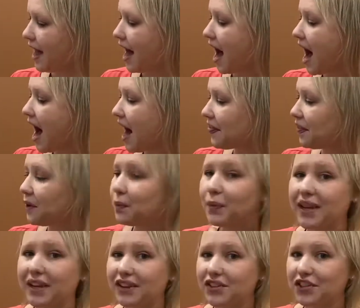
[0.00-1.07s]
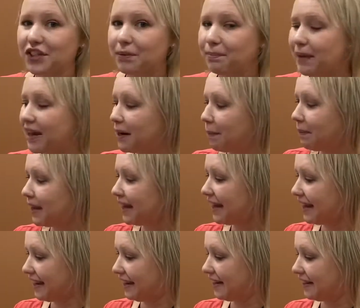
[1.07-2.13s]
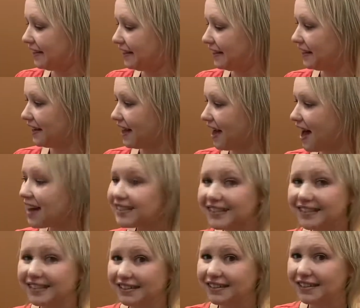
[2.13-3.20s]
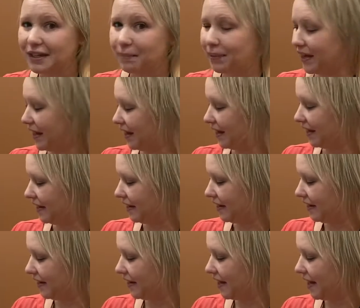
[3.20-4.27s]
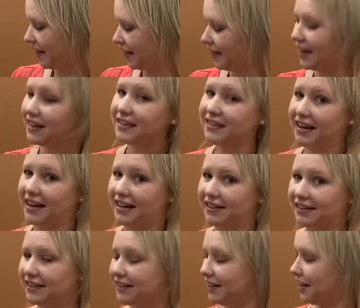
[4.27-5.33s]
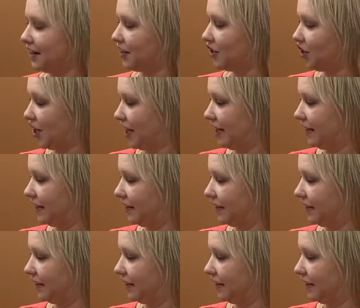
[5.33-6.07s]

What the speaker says: On the way, she met a pig, a silly pig. They danced a jig.